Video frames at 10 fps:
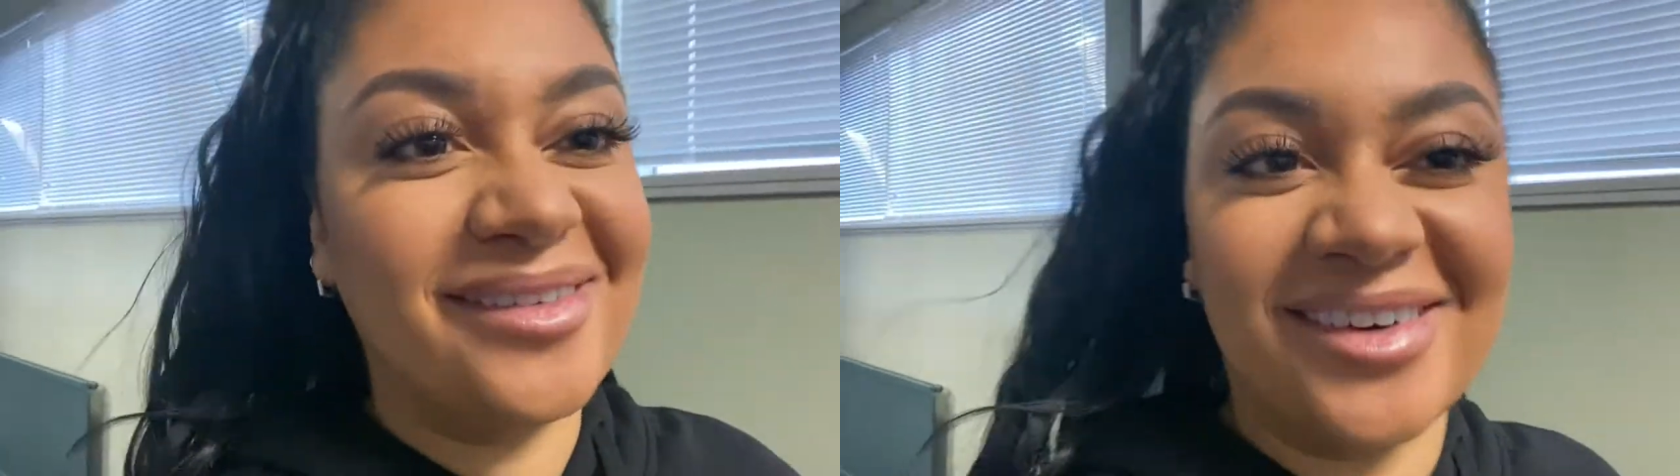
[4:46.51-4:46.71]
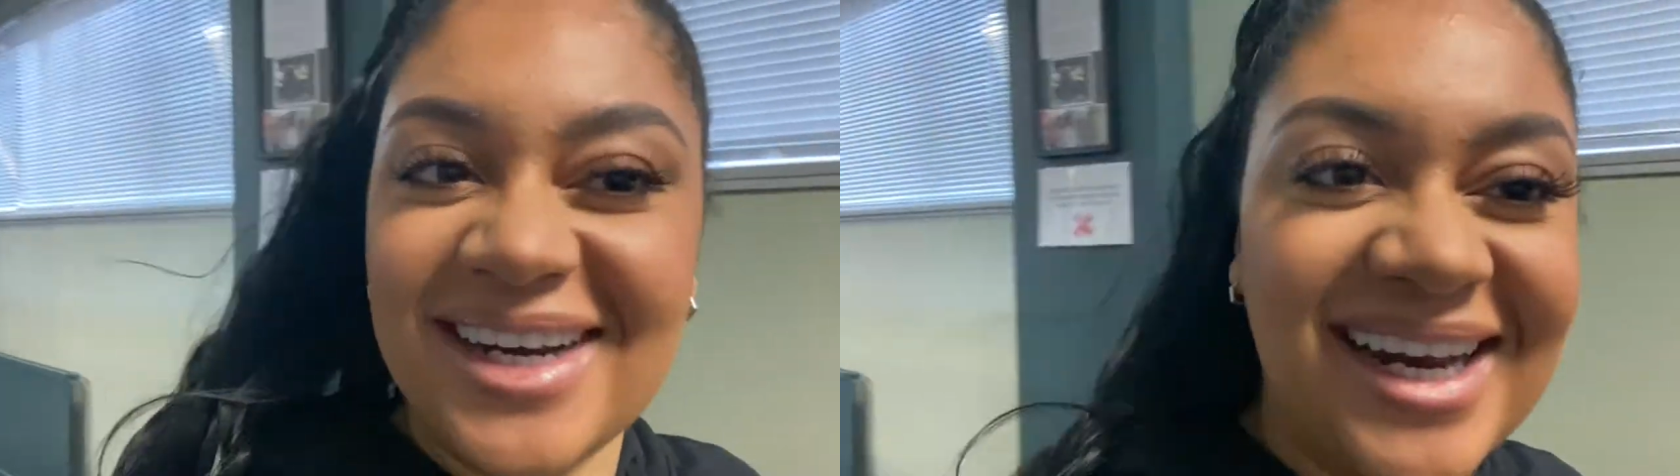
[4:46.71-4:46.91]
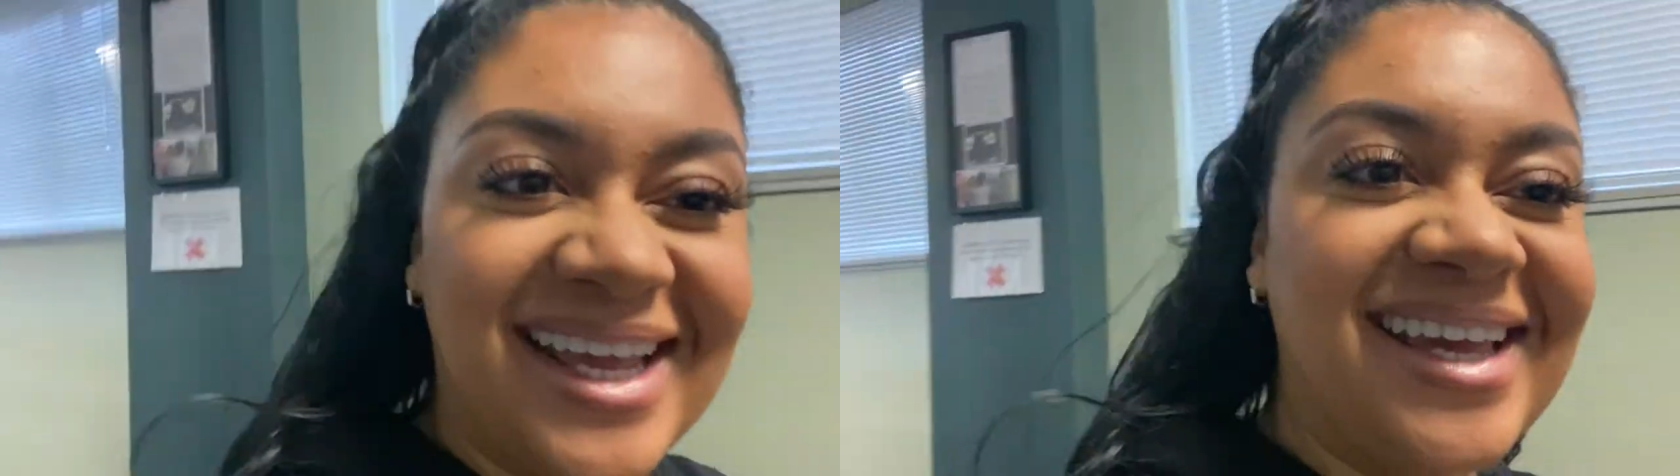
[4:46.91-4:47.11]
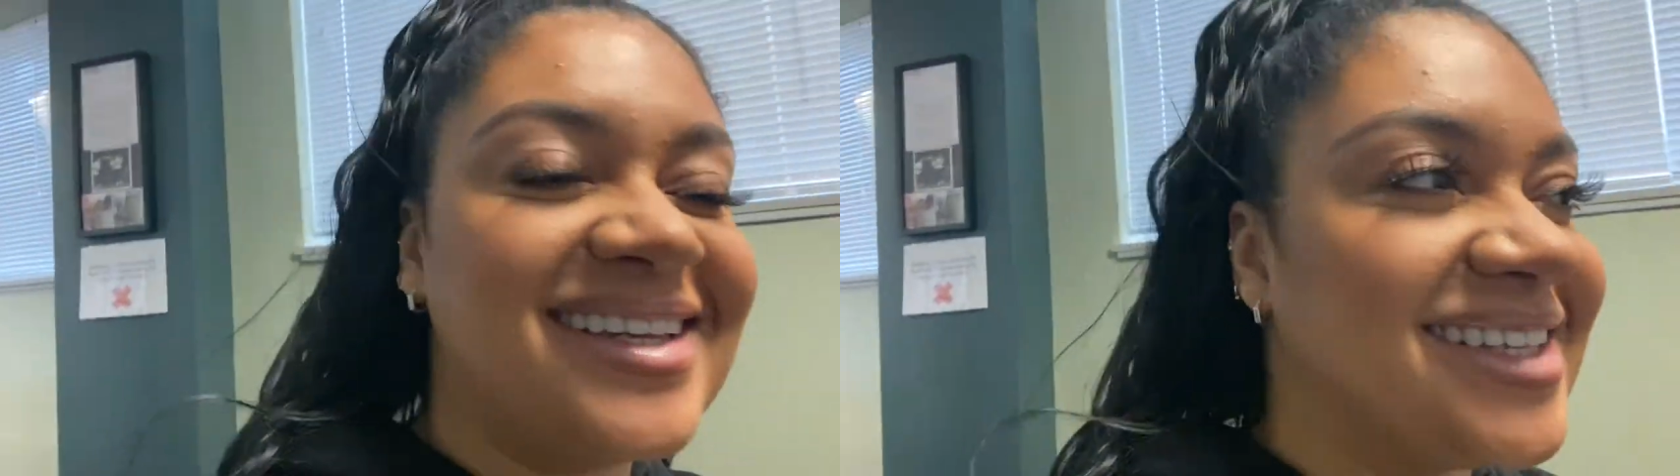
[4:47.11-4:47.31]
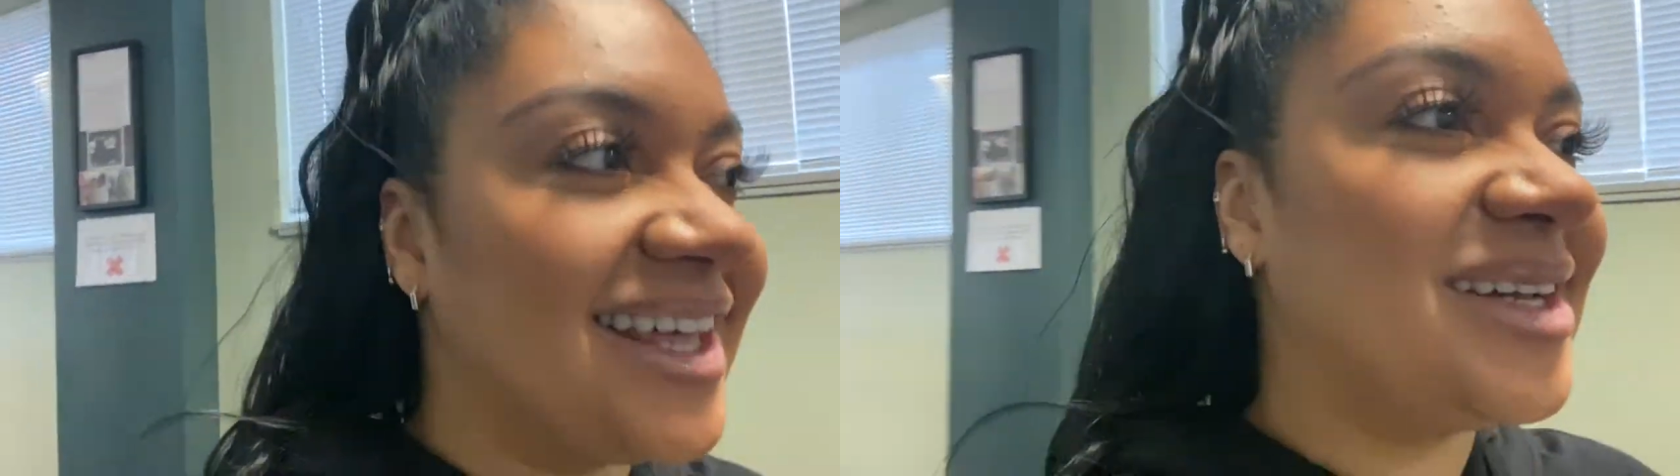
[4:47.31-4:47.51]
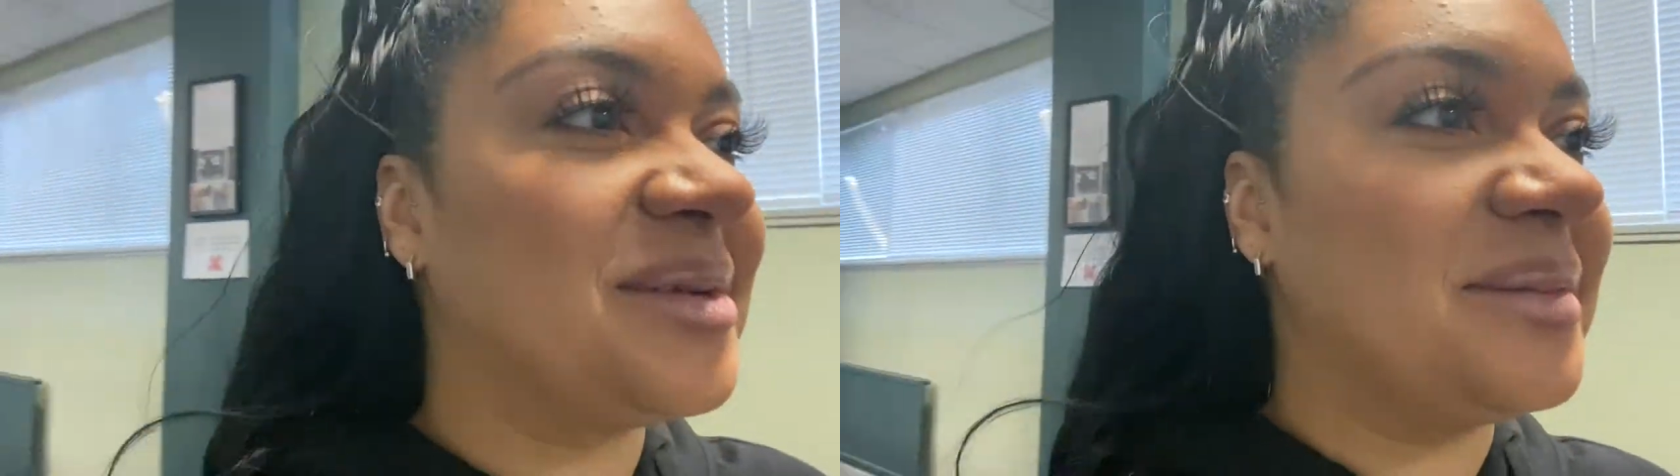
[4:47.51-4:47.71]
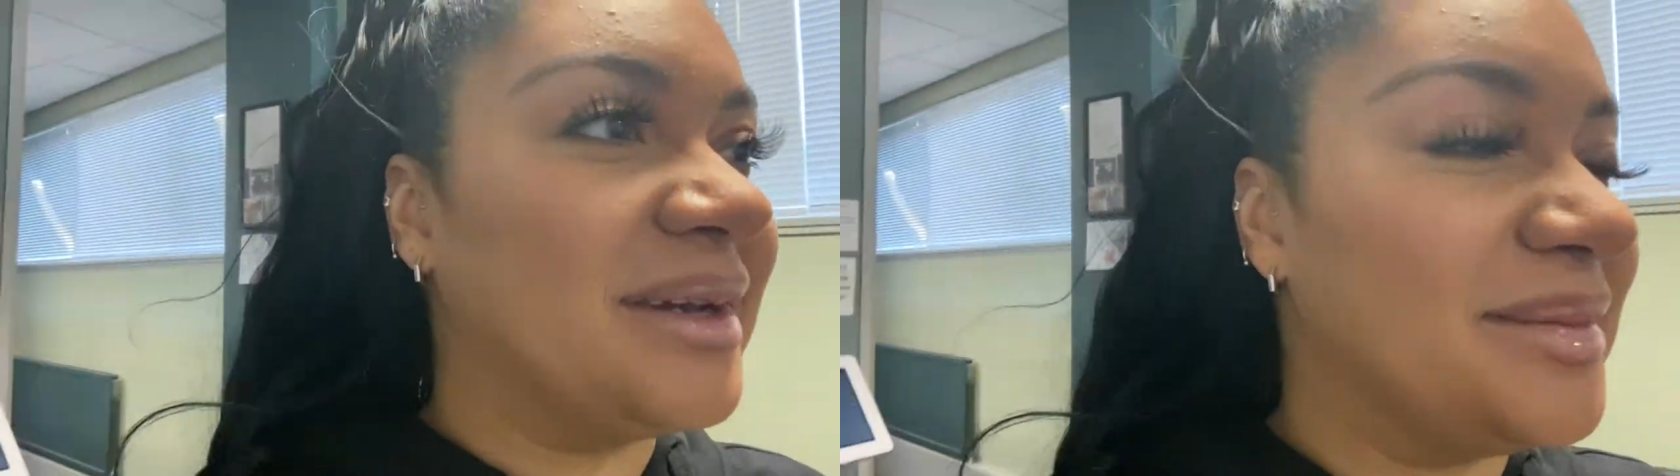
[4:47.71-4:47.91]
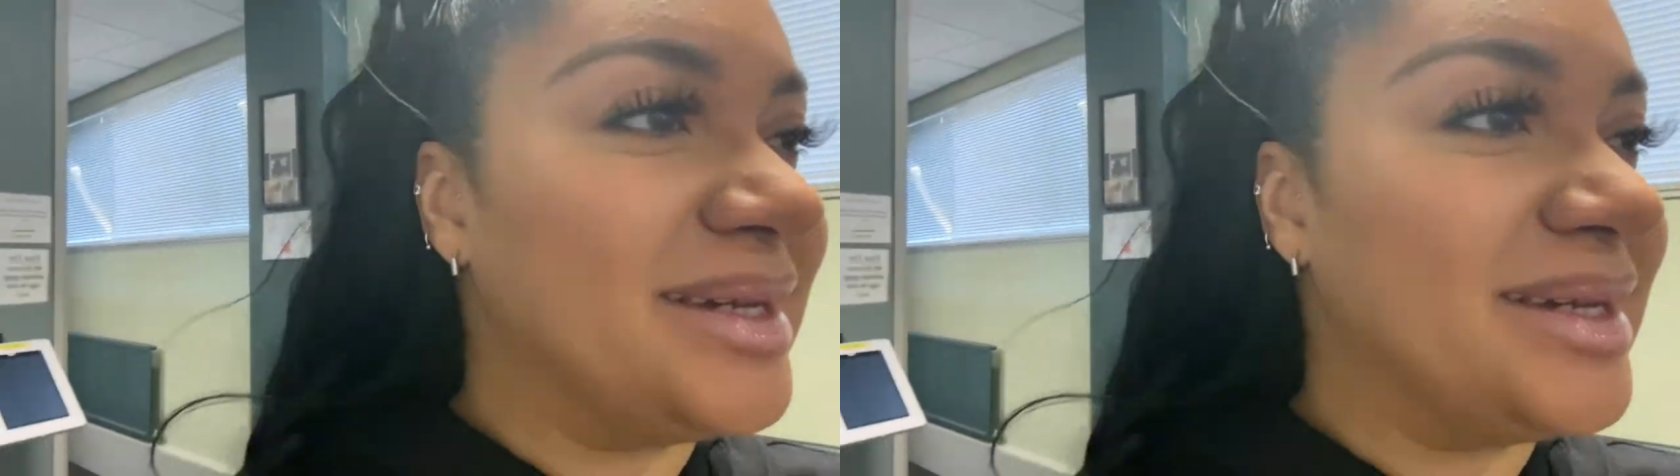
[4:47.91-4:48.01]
really, so that is what I'm going to be